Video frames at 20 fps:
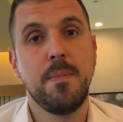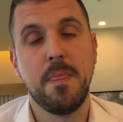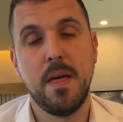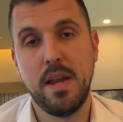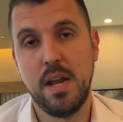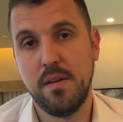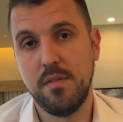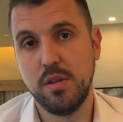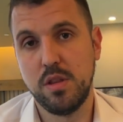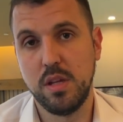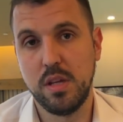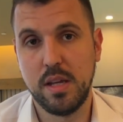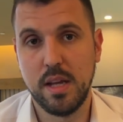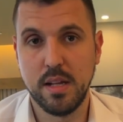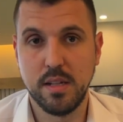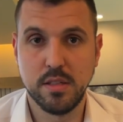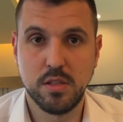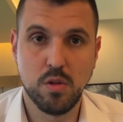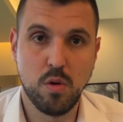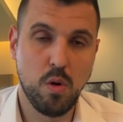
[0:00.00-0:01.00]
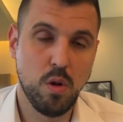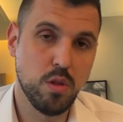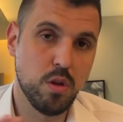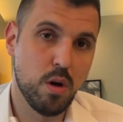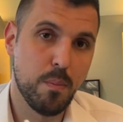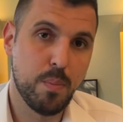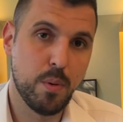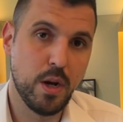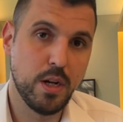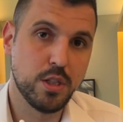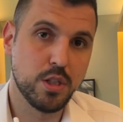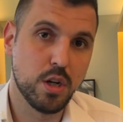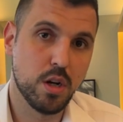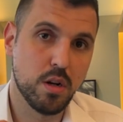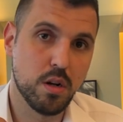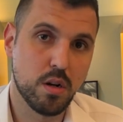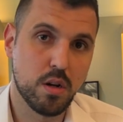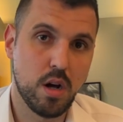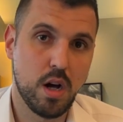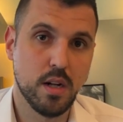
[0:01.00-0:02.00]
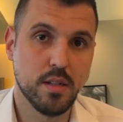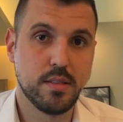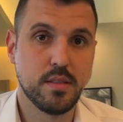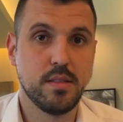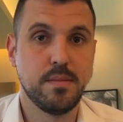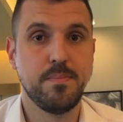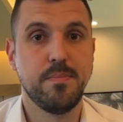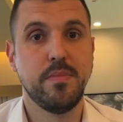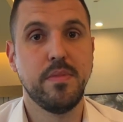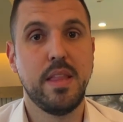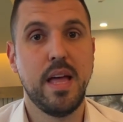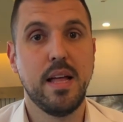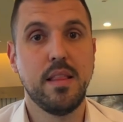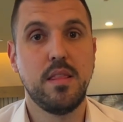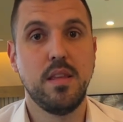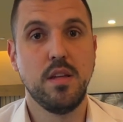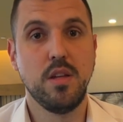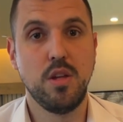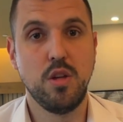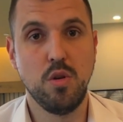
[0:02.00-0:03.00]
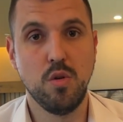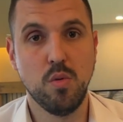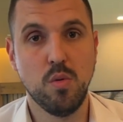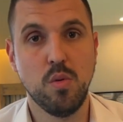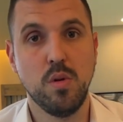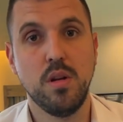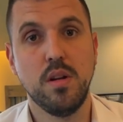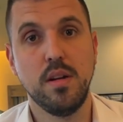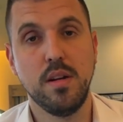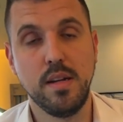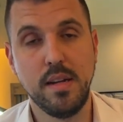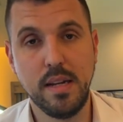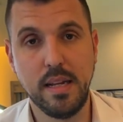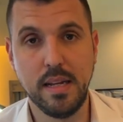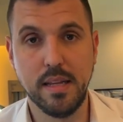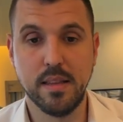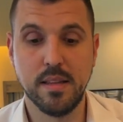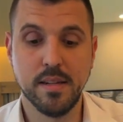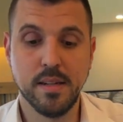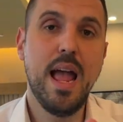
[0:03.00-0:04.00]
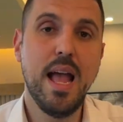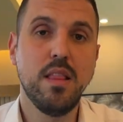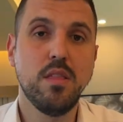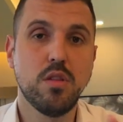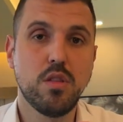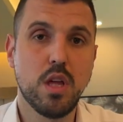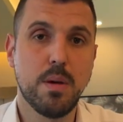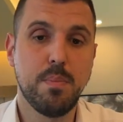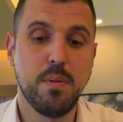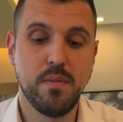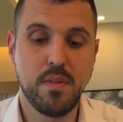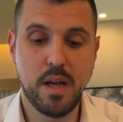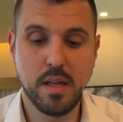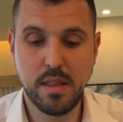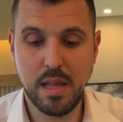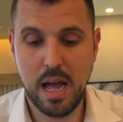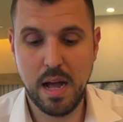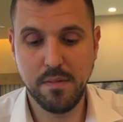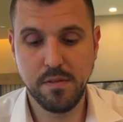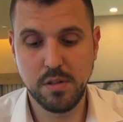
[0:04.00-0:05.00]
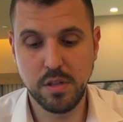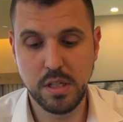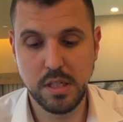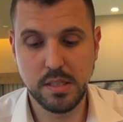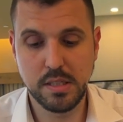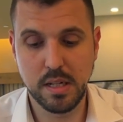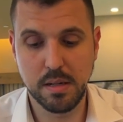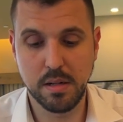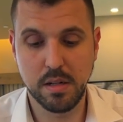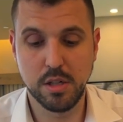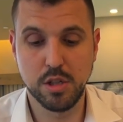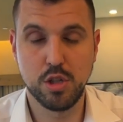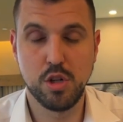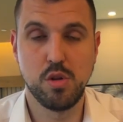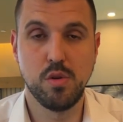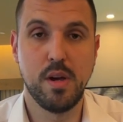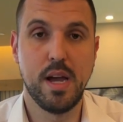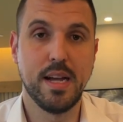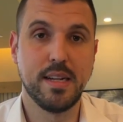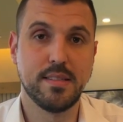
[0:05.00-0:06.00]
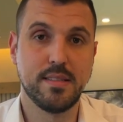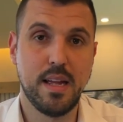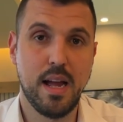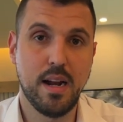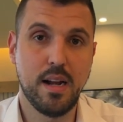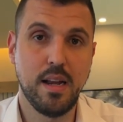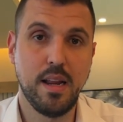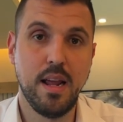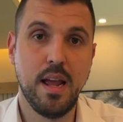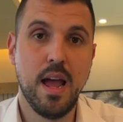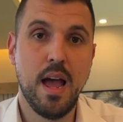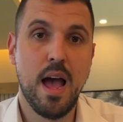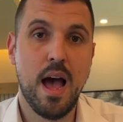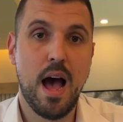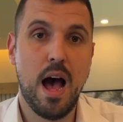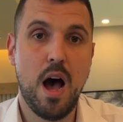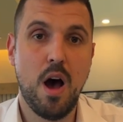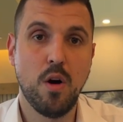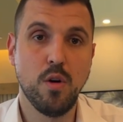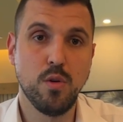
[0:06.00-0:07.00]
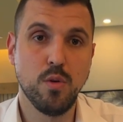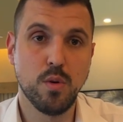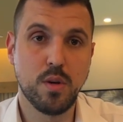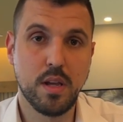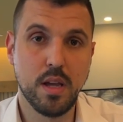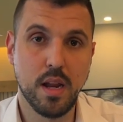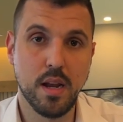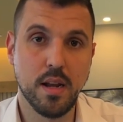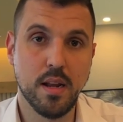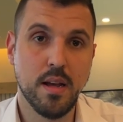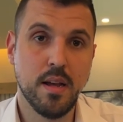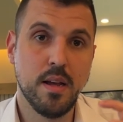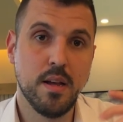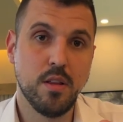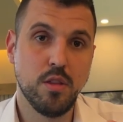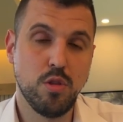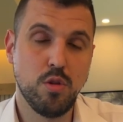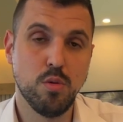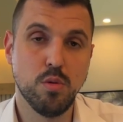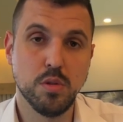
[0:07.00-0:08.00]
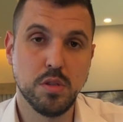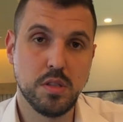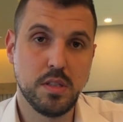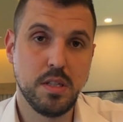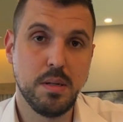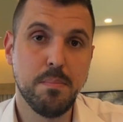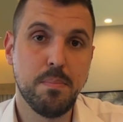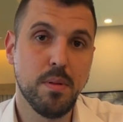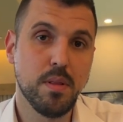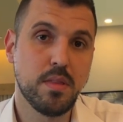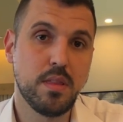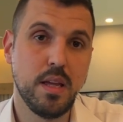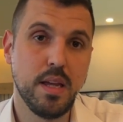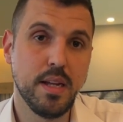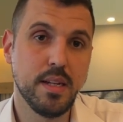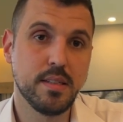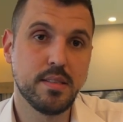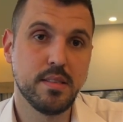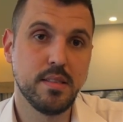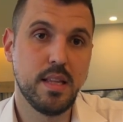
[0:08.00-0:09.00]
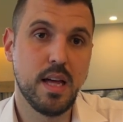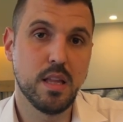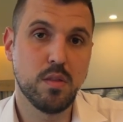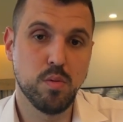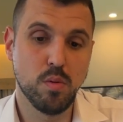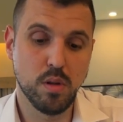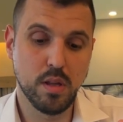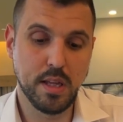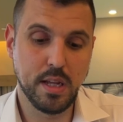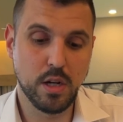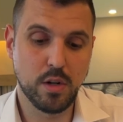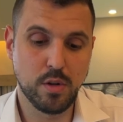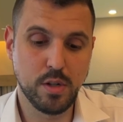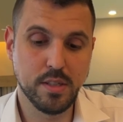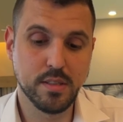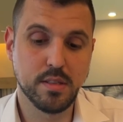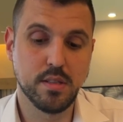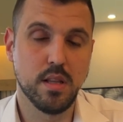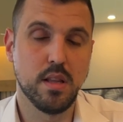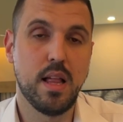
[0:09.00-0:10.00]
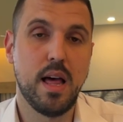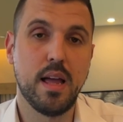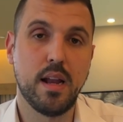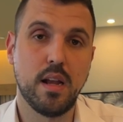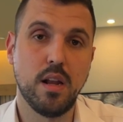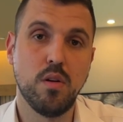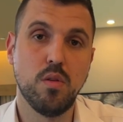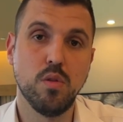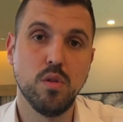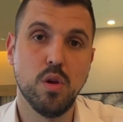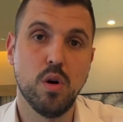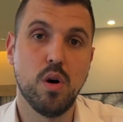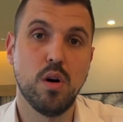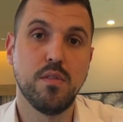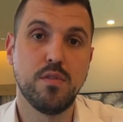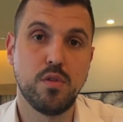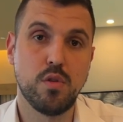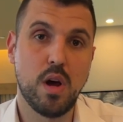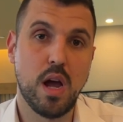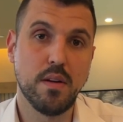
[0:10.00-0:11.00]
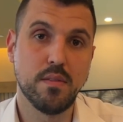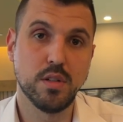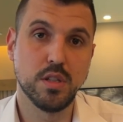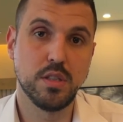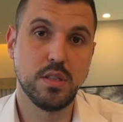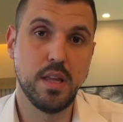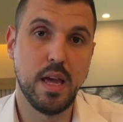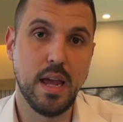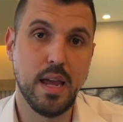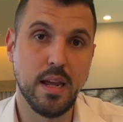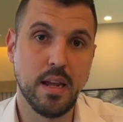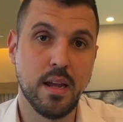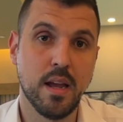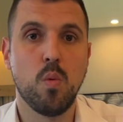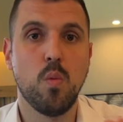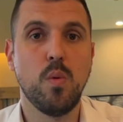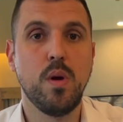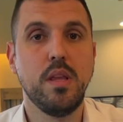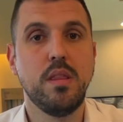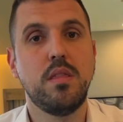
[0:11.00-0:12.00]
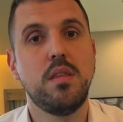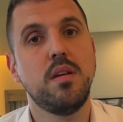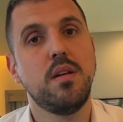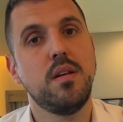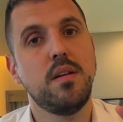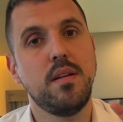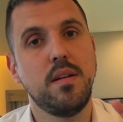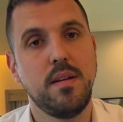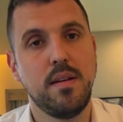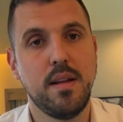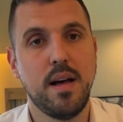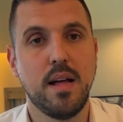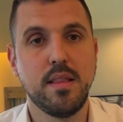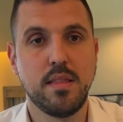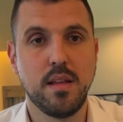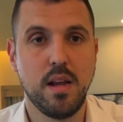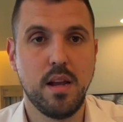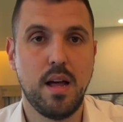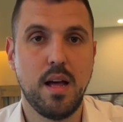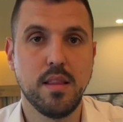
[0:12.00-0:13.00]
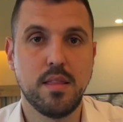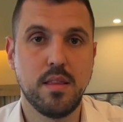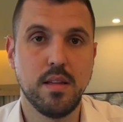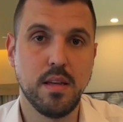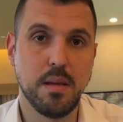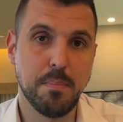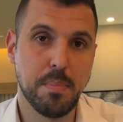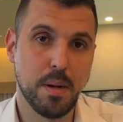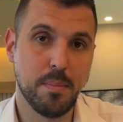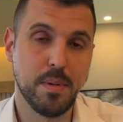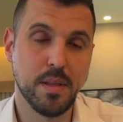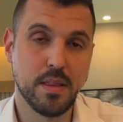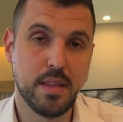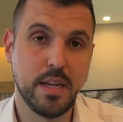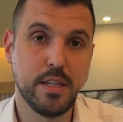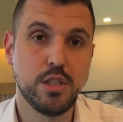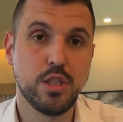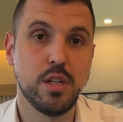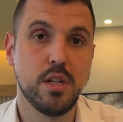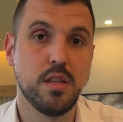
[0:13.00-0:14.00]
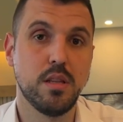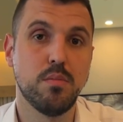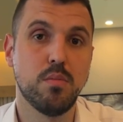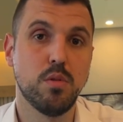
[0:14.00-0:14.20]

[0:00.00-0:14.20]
and everything else, all the operational costs that you need. And on top of that, after this, I'm going to show you exactly how you can do simple things that will increase the likelihood of drivers staying with not a lot implementation. And the